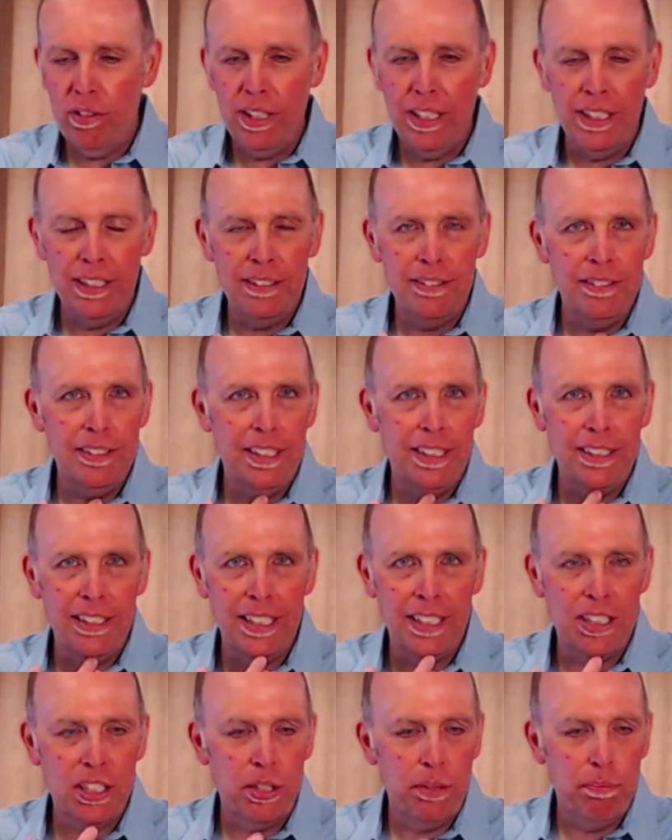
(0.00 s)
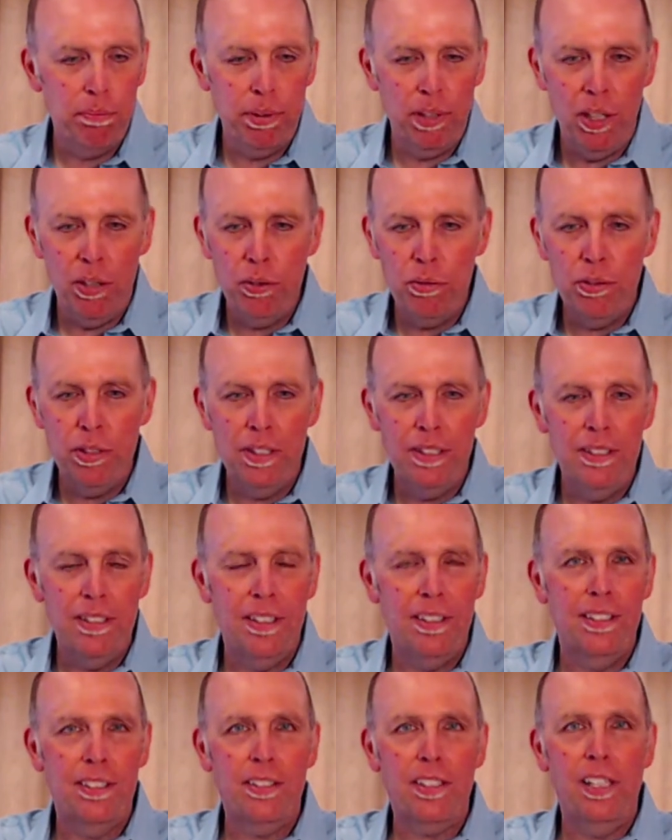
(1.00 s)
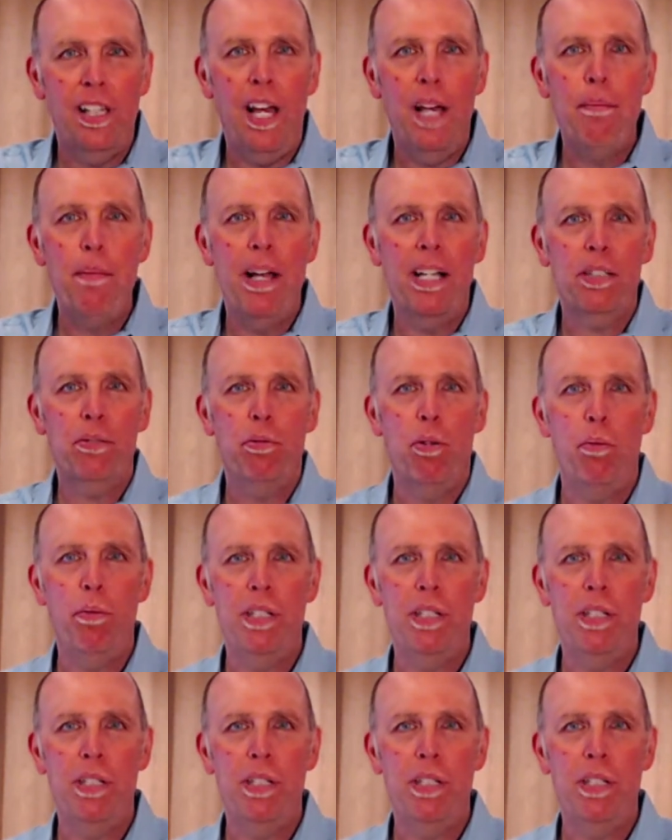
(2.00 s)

and explodes into this climax when